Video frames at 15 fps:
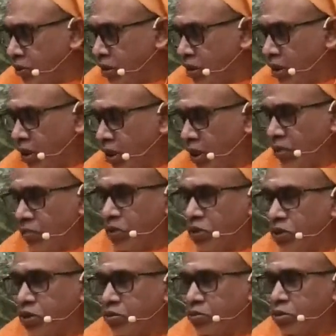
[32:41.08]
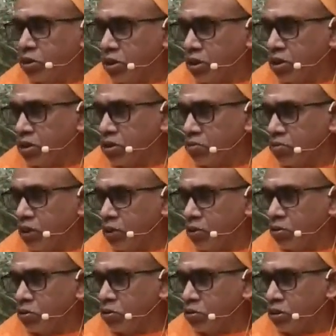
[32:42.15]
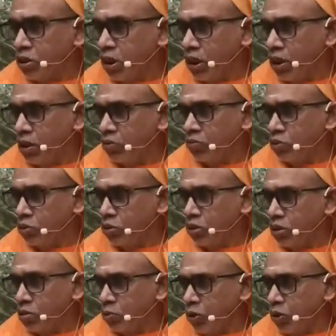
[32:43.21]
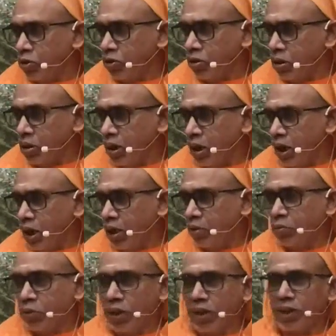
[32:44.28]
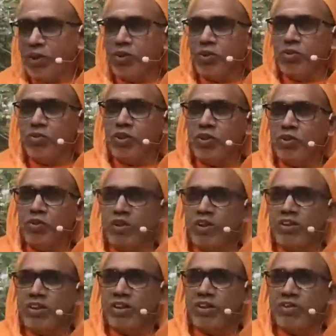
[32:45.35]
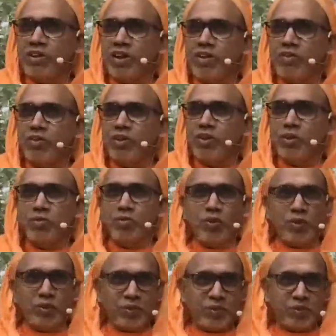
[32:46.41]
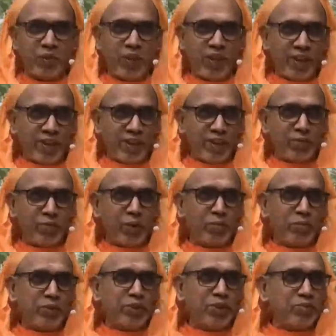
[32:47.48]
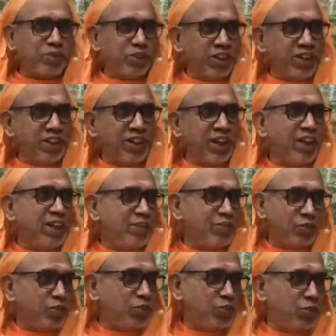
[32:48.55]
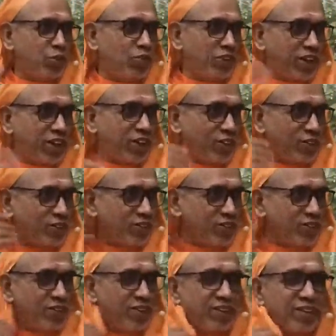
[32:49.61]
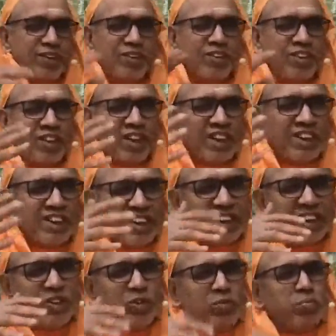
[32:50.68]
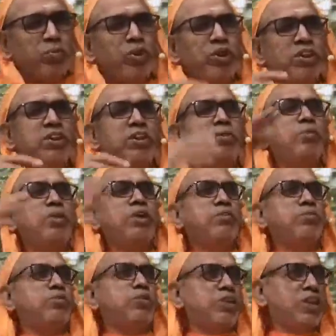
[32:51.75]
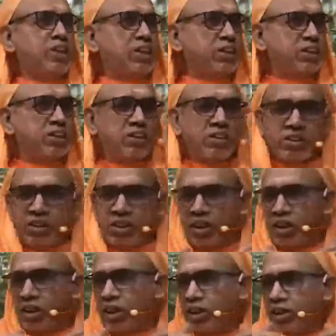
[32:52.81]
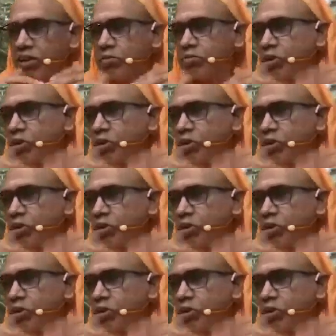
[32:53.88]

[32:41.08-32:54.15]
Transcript: And when she questions, so why don't you say I love you anymore? I have married you, why should I say I love you anymore? The purpose of saying I love you is over now. But like that you pull it in multiple directions and entire